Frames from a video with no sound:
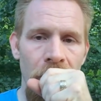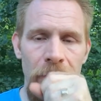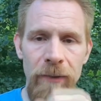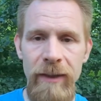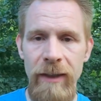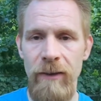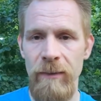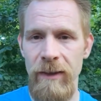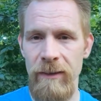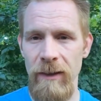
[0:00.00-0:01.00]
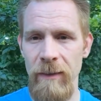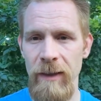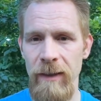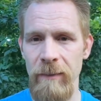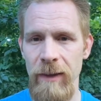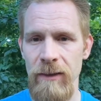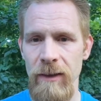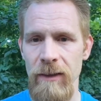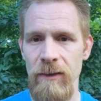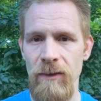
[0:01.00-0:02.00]
Potato Derp says, sorry, I'm getting
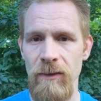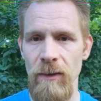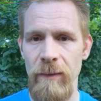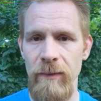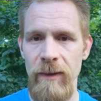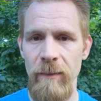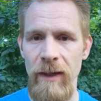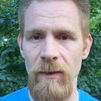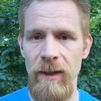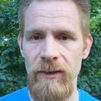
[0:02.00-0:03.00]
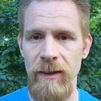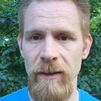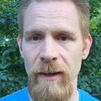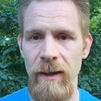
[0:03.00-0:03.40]
impatient. Can you scroll up and read my question?